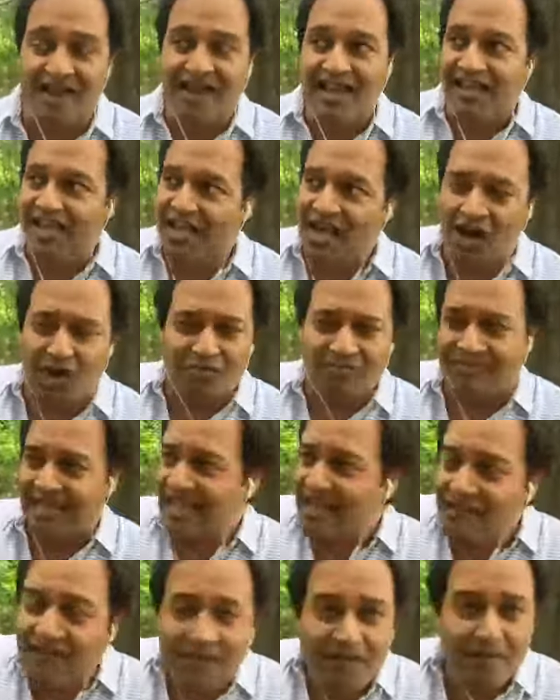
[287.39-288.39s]
You know,
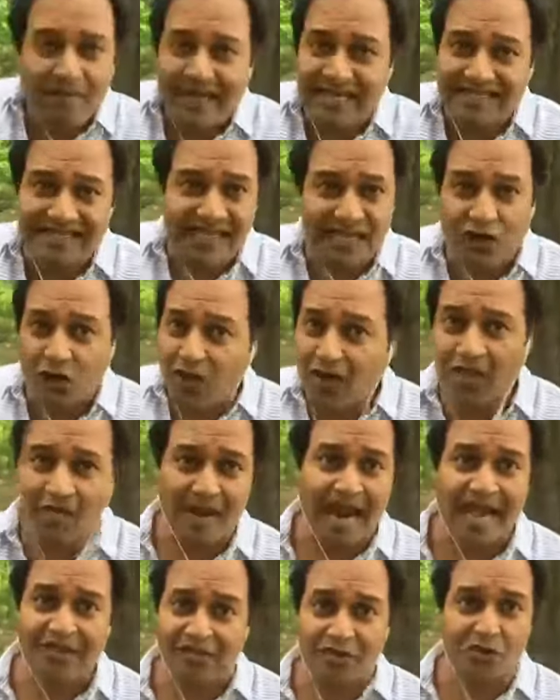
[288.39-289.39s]
even if it means like going to the
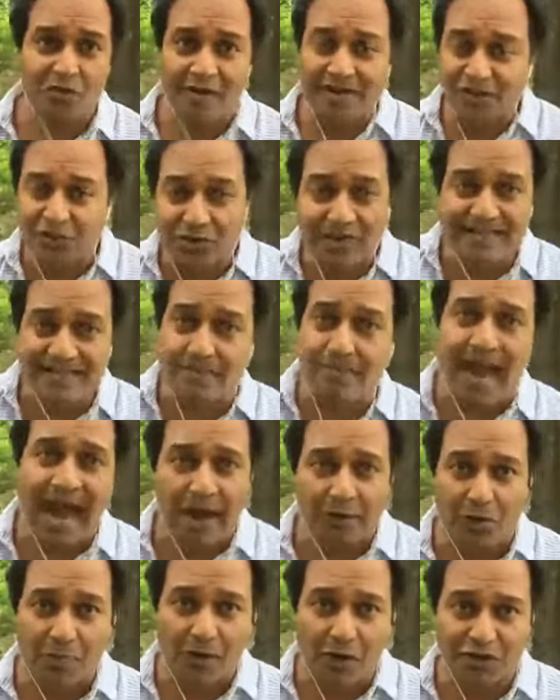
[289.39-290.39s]
bathroom and doing some
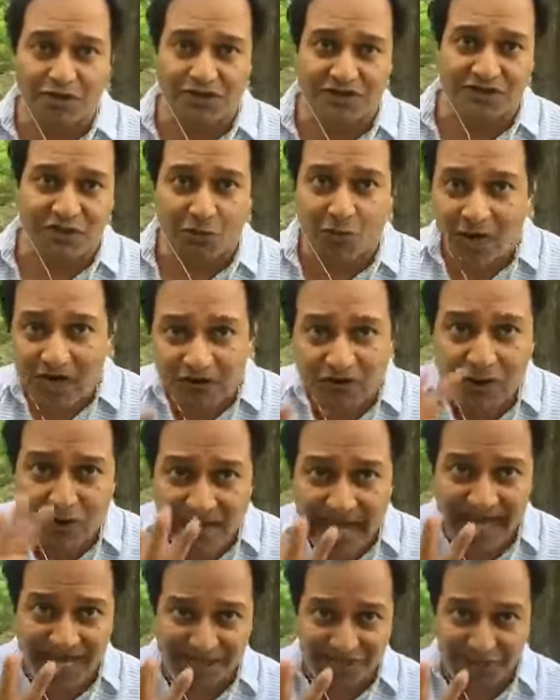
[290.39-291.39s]
power poses or whatever you
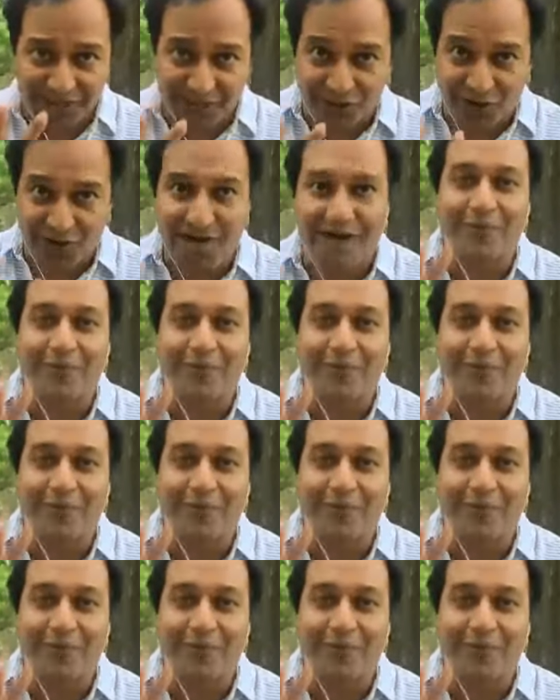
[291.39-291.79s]
got to do, all right?